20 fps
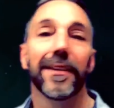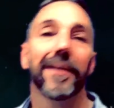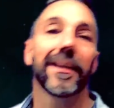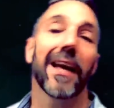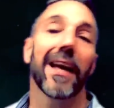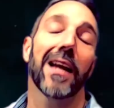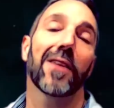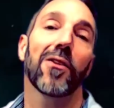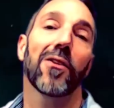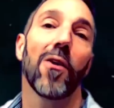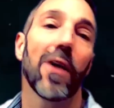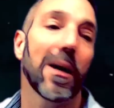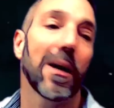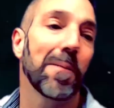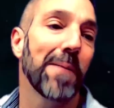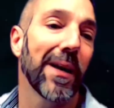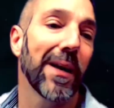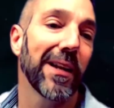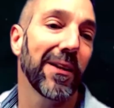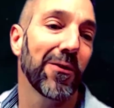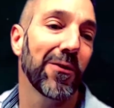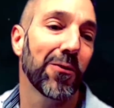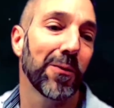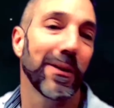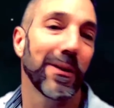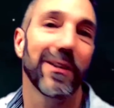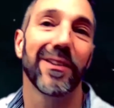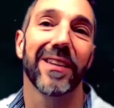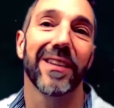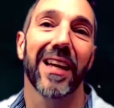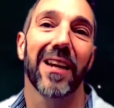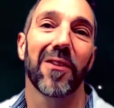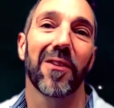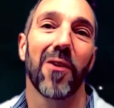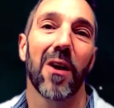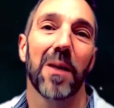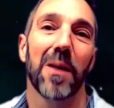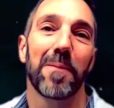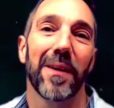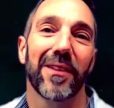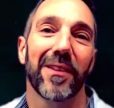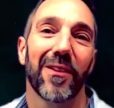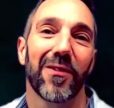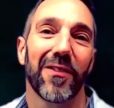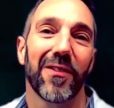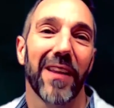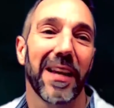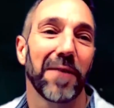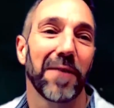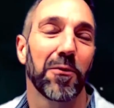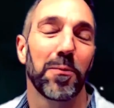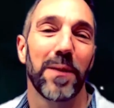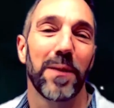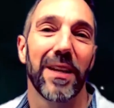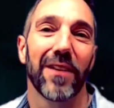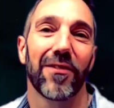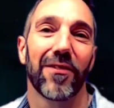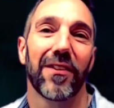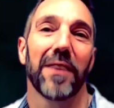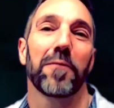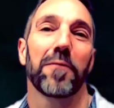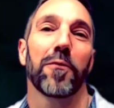Got to talk about Israel. Got to talk about the slaves being set